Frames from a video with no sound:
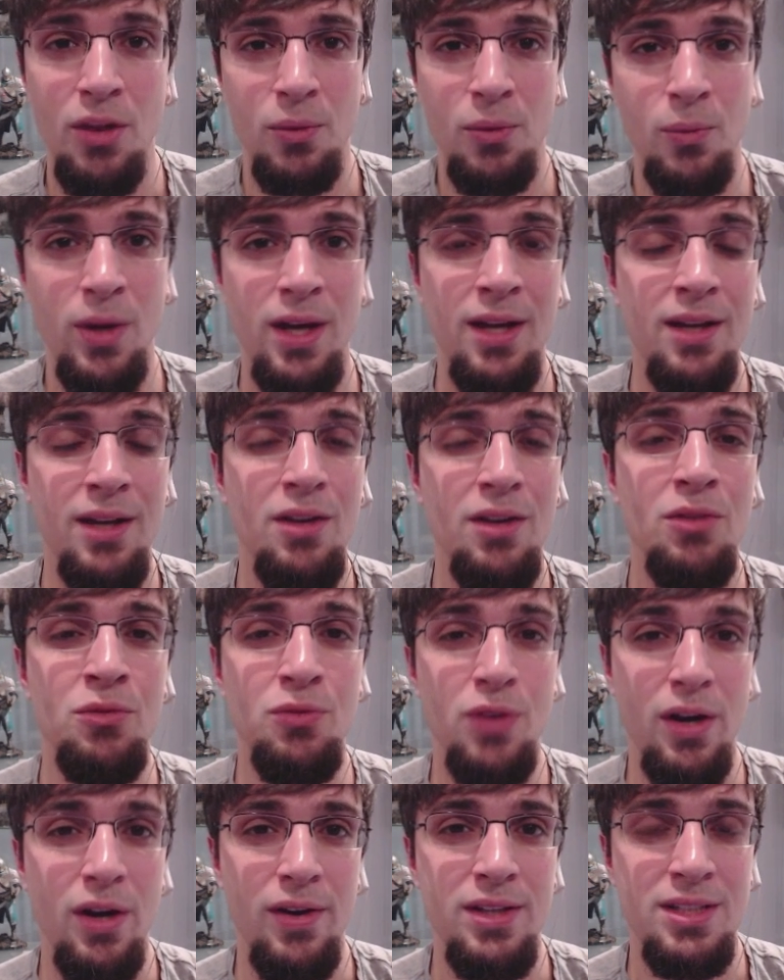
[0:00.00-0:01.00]
way.
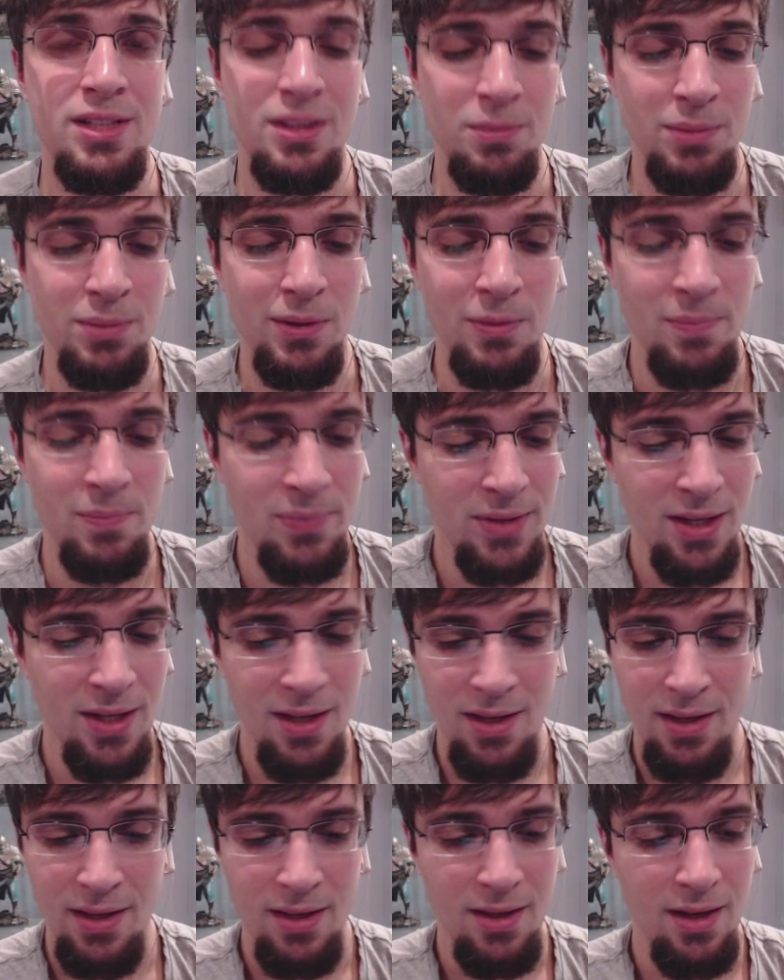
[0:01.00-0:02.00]
Very simple.
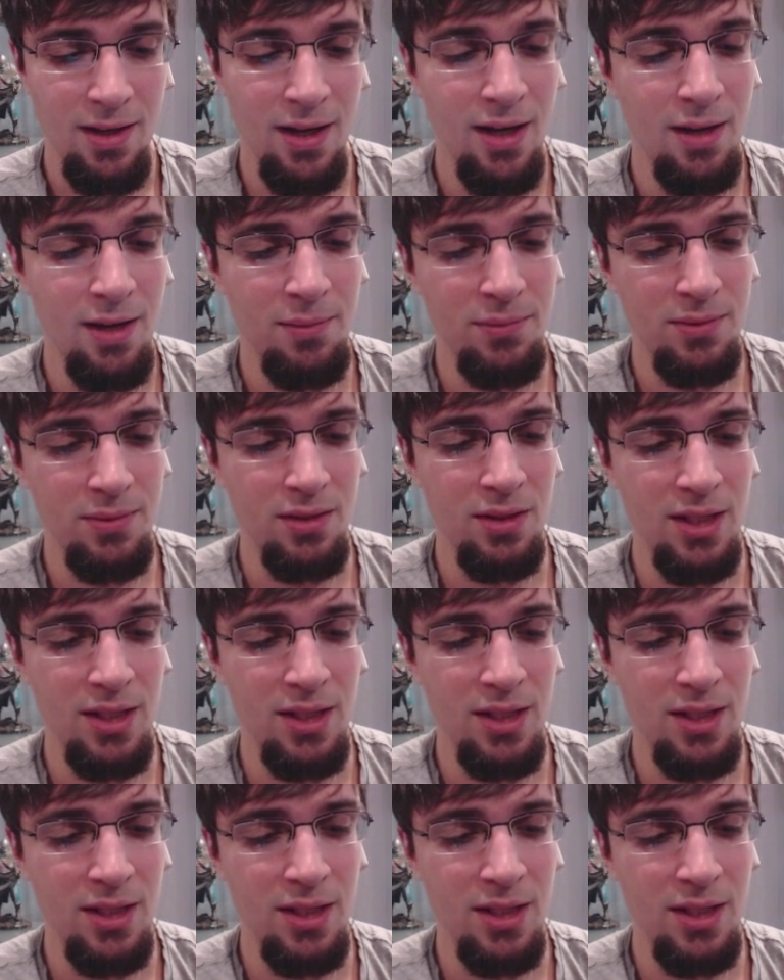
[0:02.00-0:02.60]
Um,